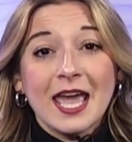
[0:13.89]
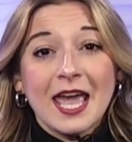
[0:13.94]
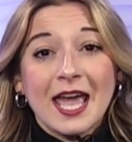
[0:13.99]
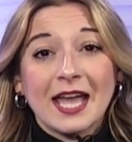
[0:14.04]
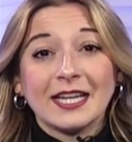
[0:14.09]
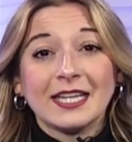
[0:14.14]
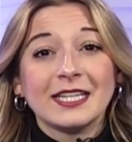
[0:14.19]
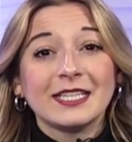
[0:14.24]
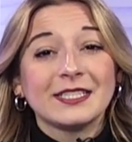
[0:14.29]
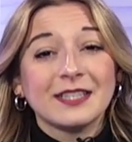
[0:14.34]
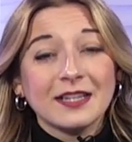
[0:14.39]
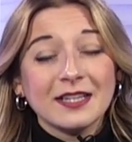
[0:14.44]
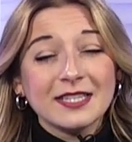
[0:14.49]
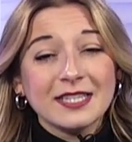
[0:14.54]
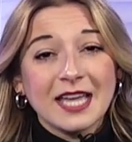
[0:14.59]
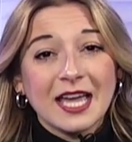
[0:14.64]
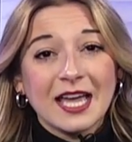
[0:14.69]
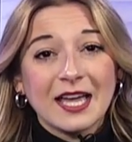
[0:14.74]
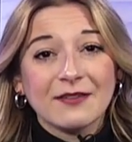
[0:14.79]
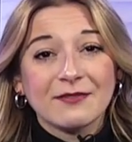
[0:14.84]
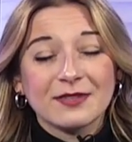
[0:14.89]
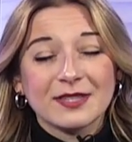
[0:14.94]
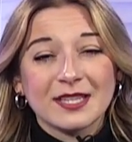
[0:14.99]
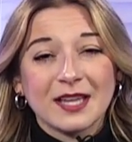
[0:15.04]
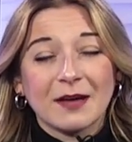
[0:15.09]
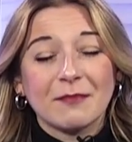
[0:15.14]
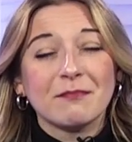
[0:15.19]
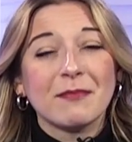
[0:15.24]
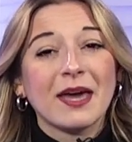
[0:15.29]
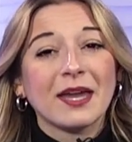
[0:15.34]
and he does have
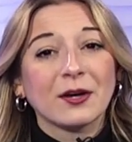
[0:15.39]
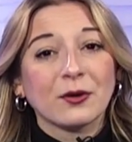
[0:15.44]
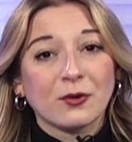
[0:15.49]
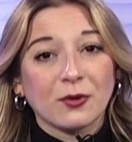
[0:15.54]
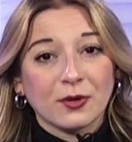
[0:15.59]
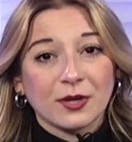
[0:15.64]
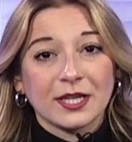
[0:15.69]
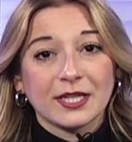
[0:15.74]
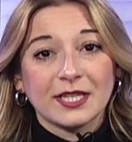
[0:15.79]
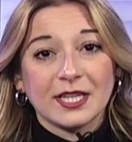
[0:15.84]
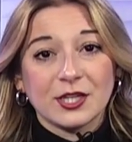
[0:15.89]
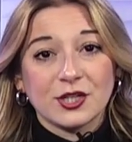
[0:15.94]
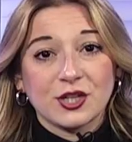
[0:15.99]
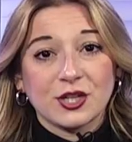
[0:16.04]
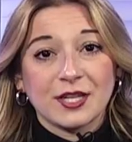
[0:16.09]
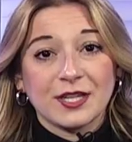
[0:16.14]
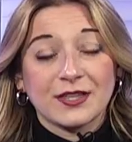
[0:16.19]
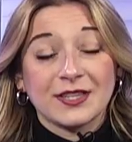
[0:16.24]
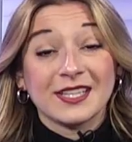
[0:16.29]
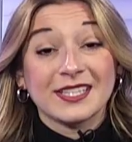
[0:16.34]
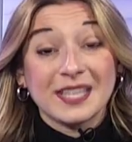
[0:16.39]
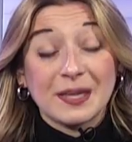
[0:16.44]
a medical condition that